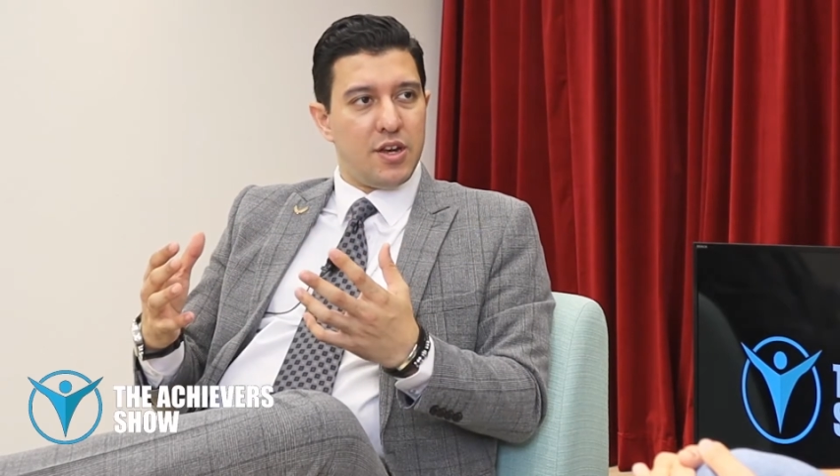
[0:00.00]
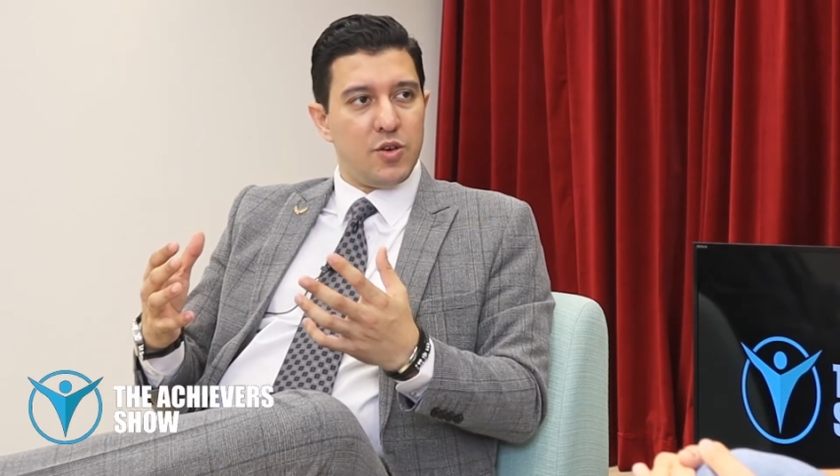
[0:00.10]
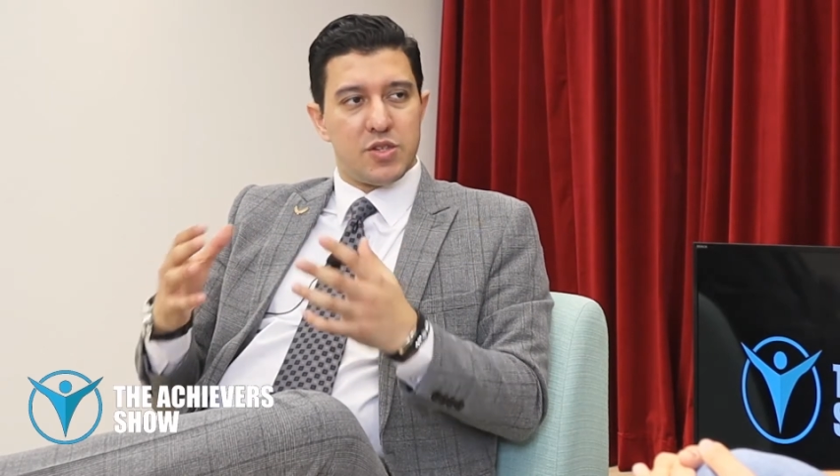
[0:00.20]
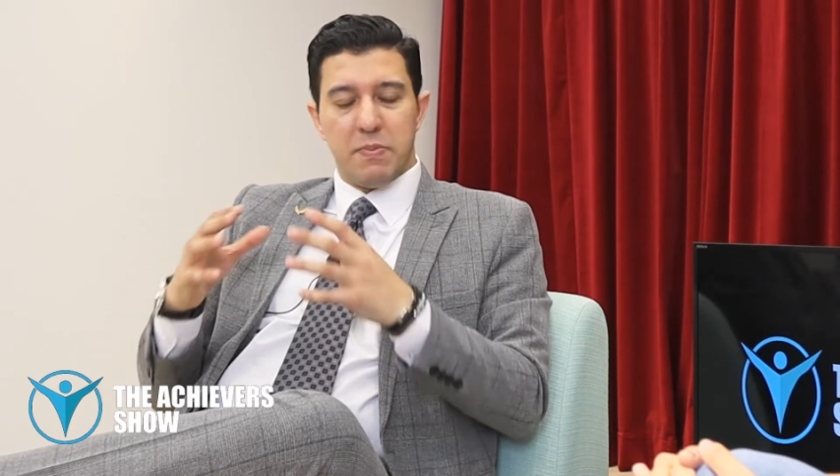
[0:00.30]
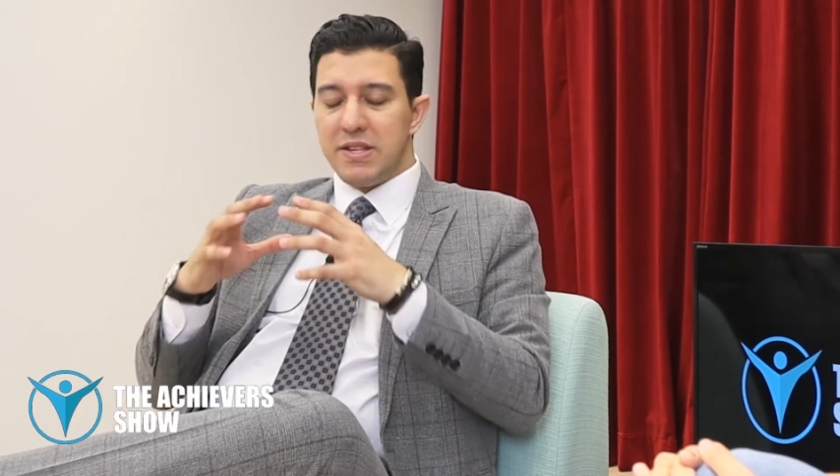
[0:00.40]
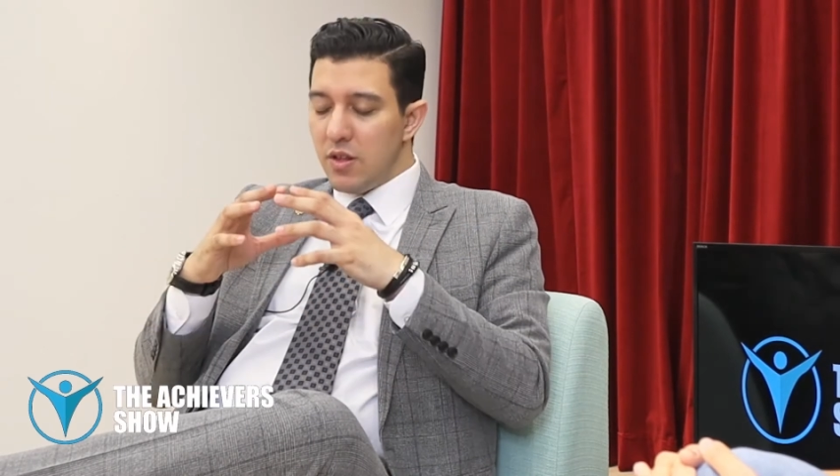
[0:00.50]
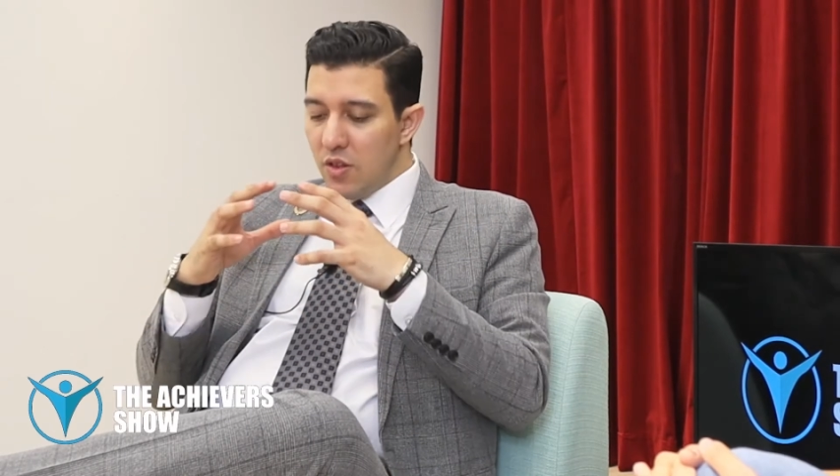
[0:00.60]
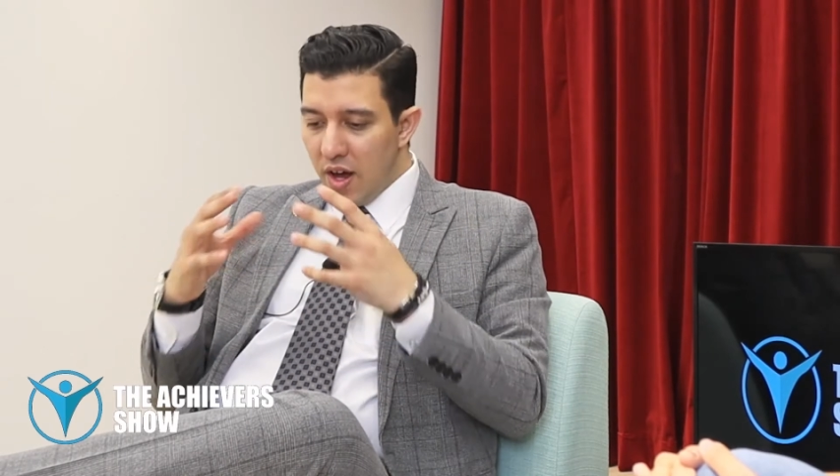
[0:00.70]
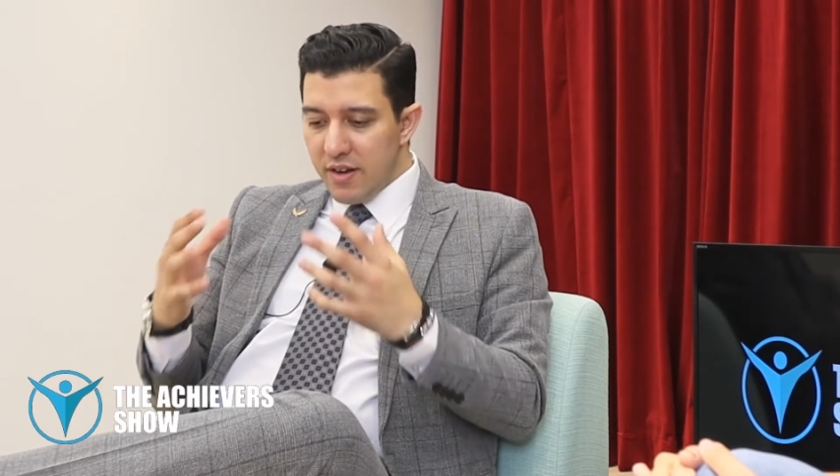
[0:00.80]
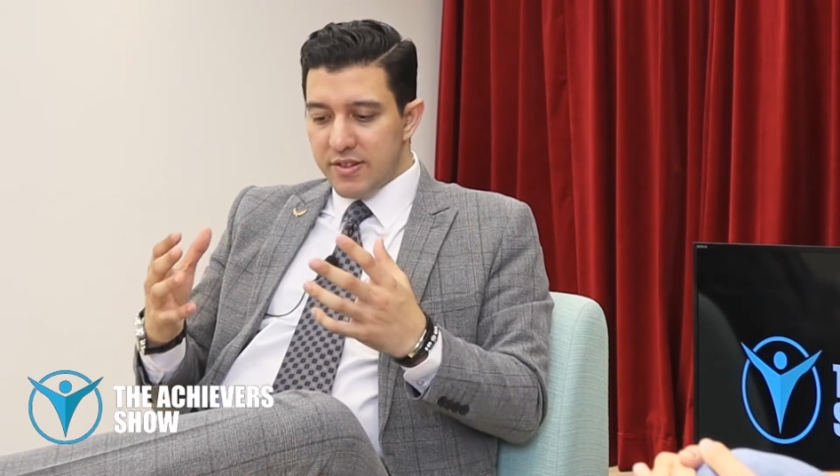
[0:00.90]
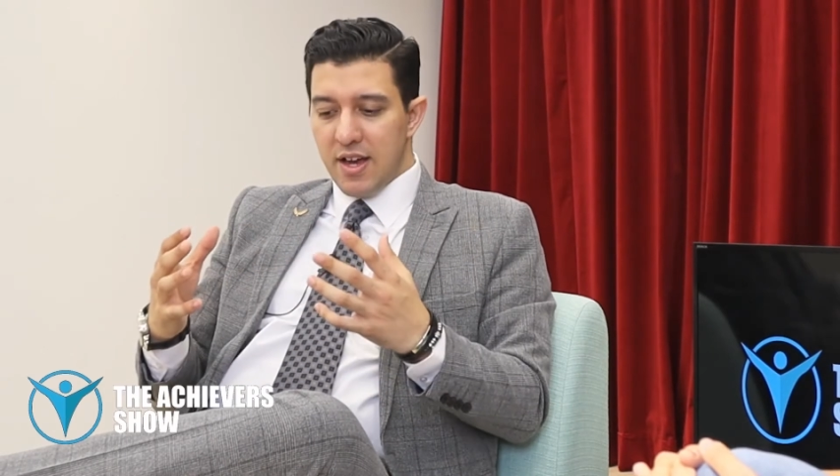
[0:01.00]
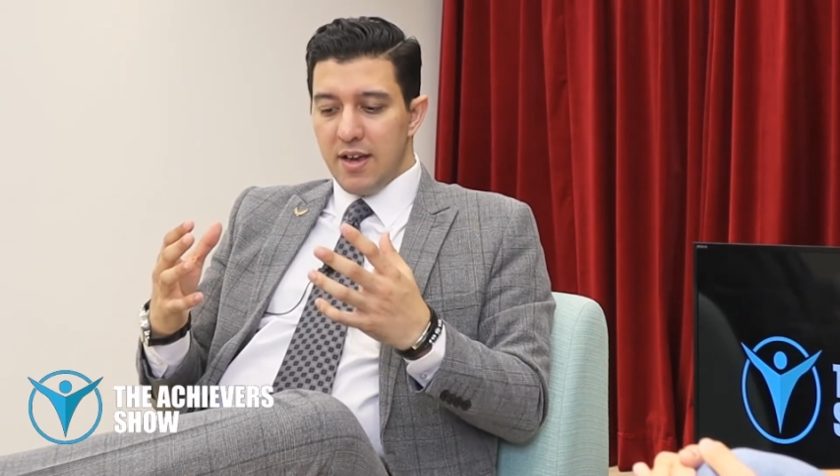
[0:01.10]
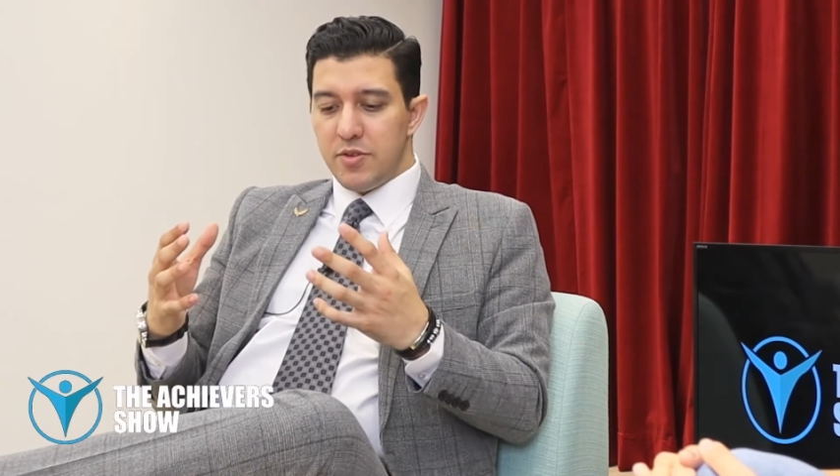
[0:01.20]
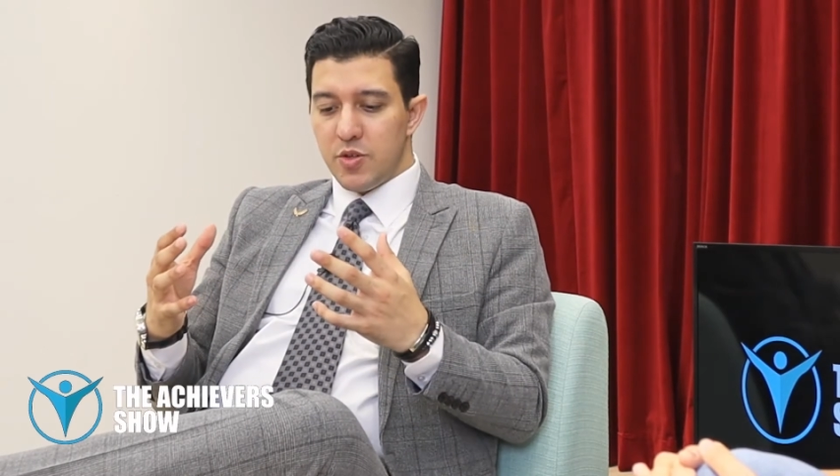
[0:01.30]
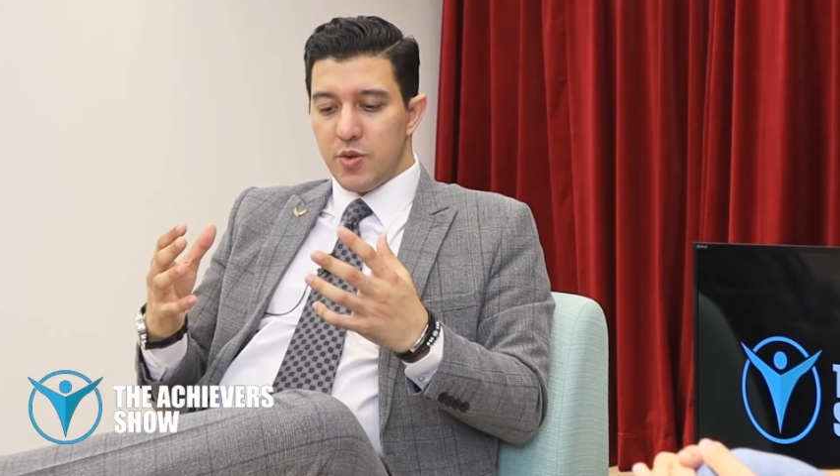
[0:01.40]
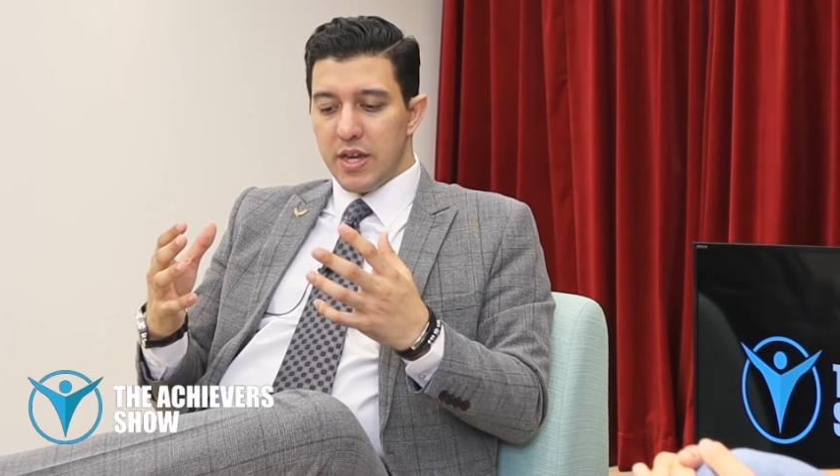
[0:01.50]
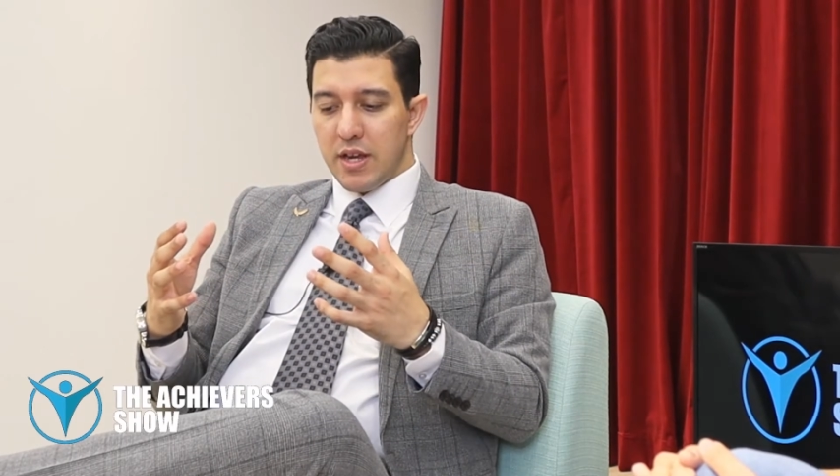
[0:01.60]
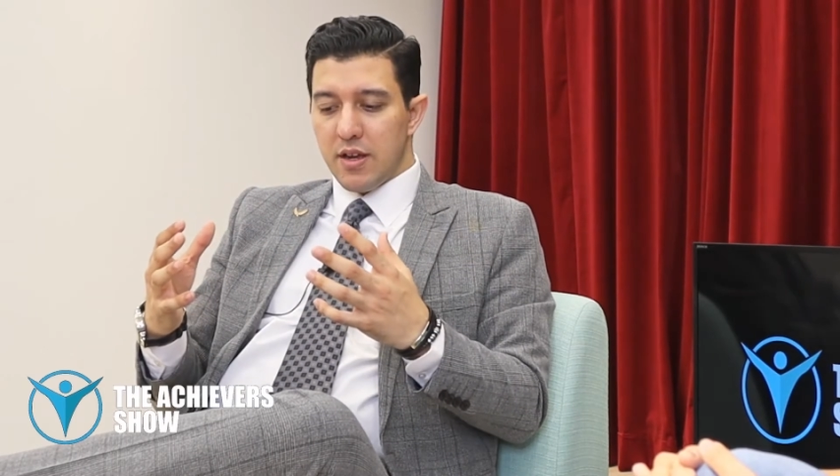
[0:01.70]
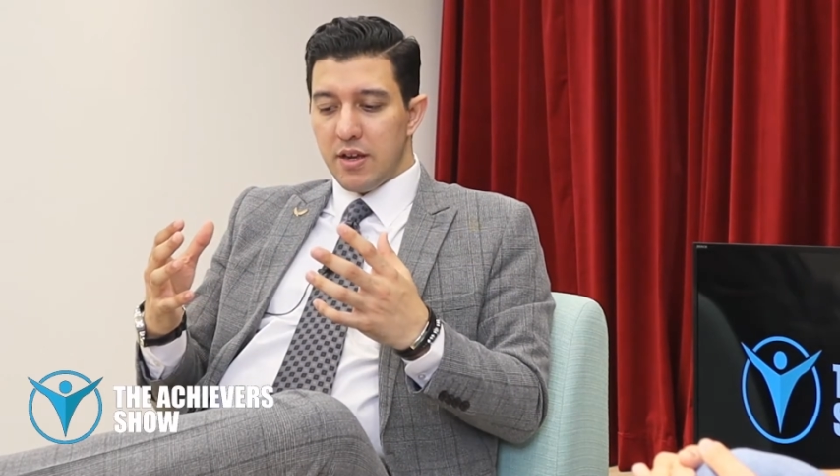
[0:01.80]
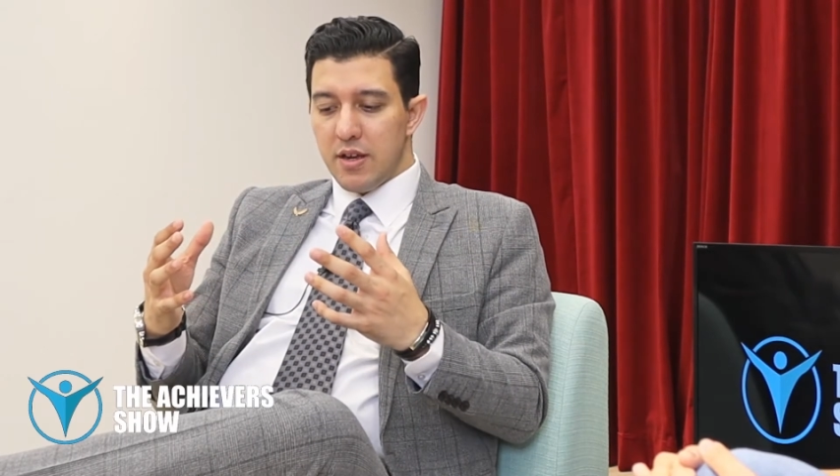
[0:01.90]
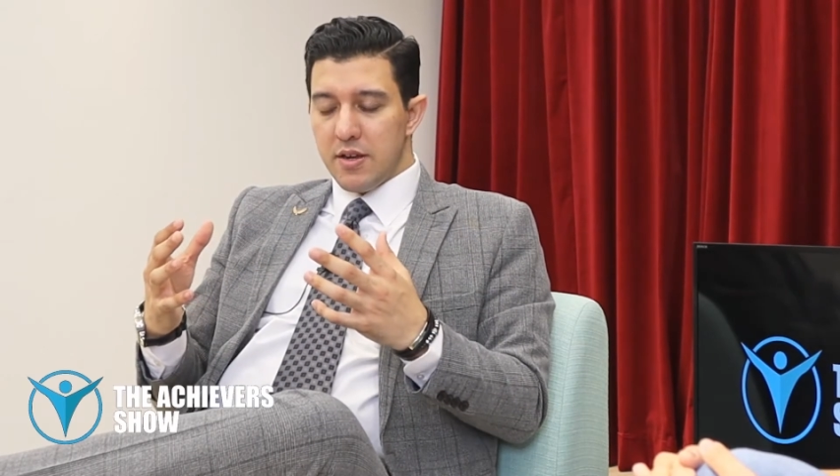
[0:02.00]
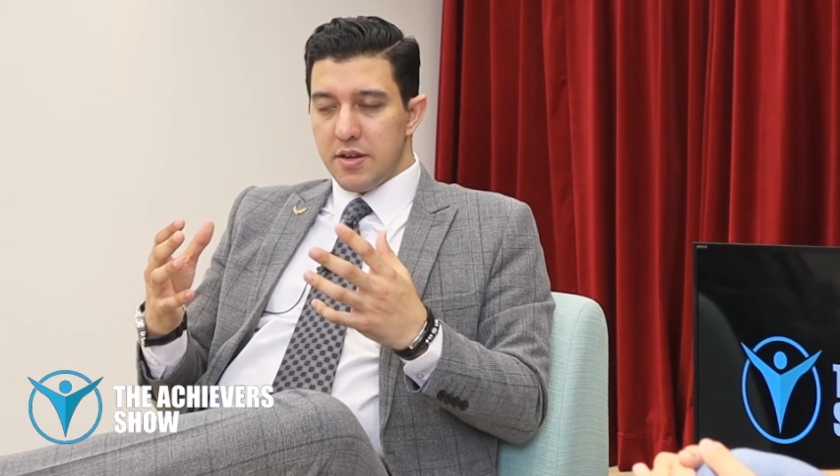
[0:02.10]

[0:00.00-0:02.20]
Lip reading: who spends a lot of time doing